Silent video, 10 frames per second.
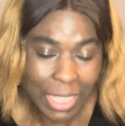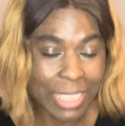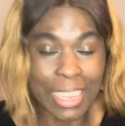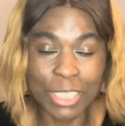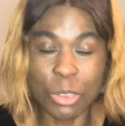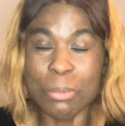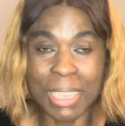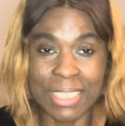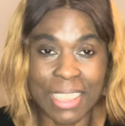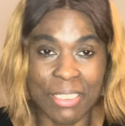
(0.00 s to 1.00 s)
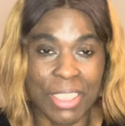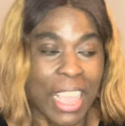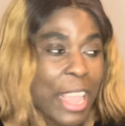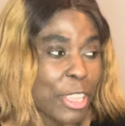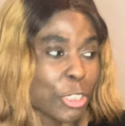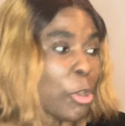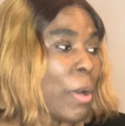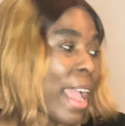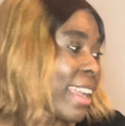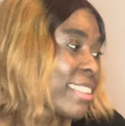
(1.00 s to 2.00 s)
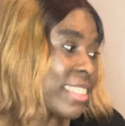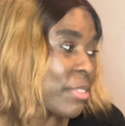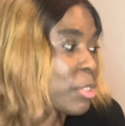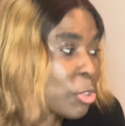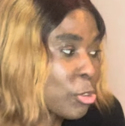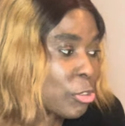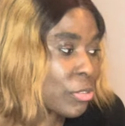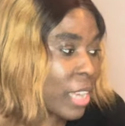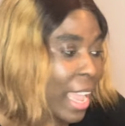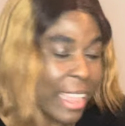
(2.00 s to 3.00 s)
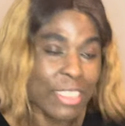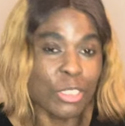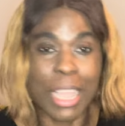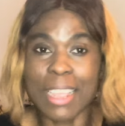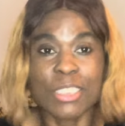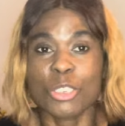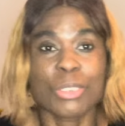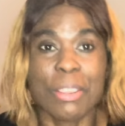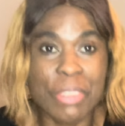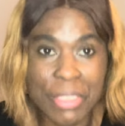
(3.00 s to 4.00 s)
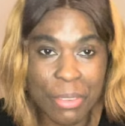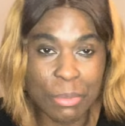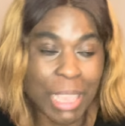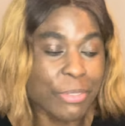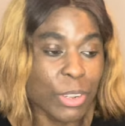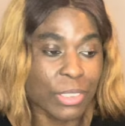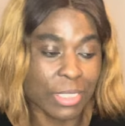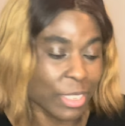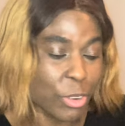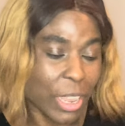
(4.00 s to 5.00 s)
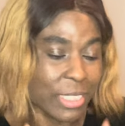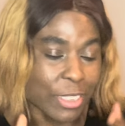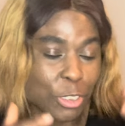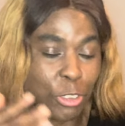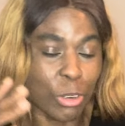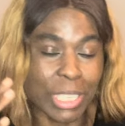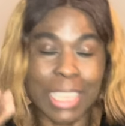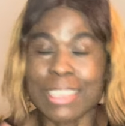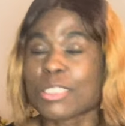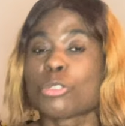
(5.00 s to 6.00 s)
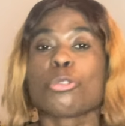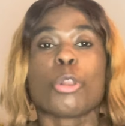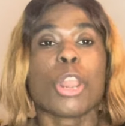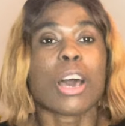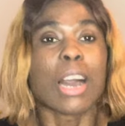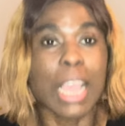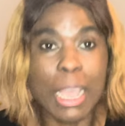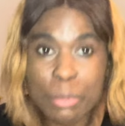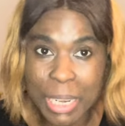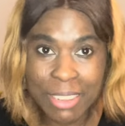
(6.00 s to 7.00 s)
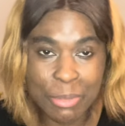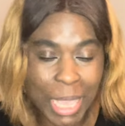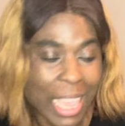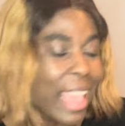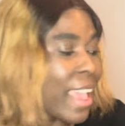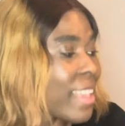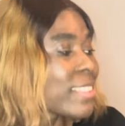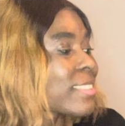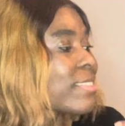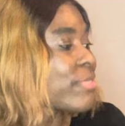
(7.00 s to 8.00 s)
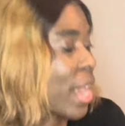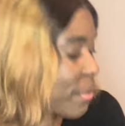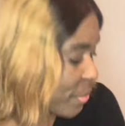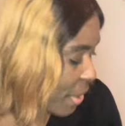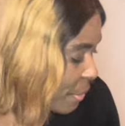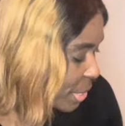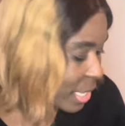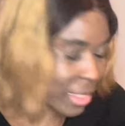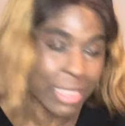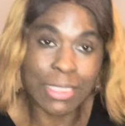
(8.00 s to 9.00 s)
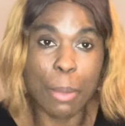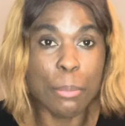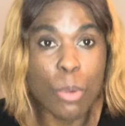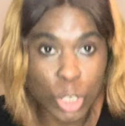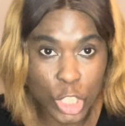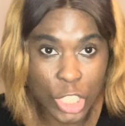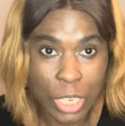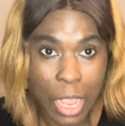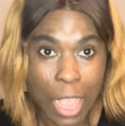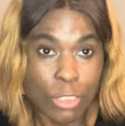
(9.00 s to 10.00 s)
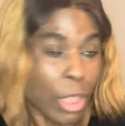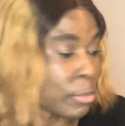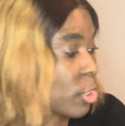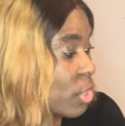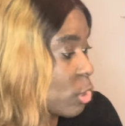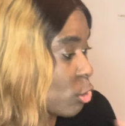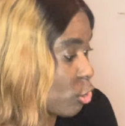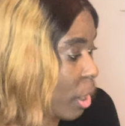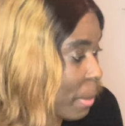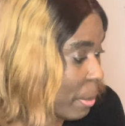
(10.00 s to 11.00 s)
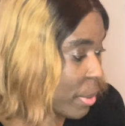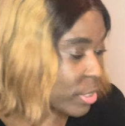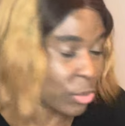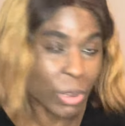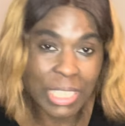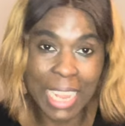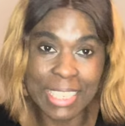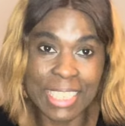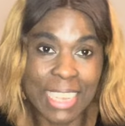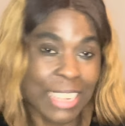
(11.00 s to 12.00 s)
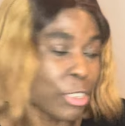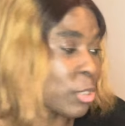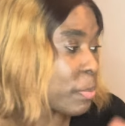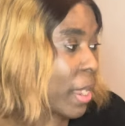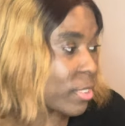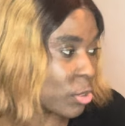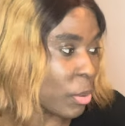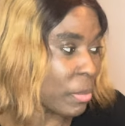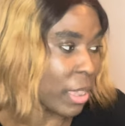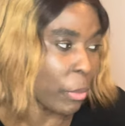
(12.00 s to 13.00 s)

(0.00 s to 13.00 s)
They are so massive. So I can't even do, I can't shoot everything. If not, you guys are just going, it's too long. Believe me, it's very, very, the things are much. So I'm just going to try my best. What I did, I just packed some in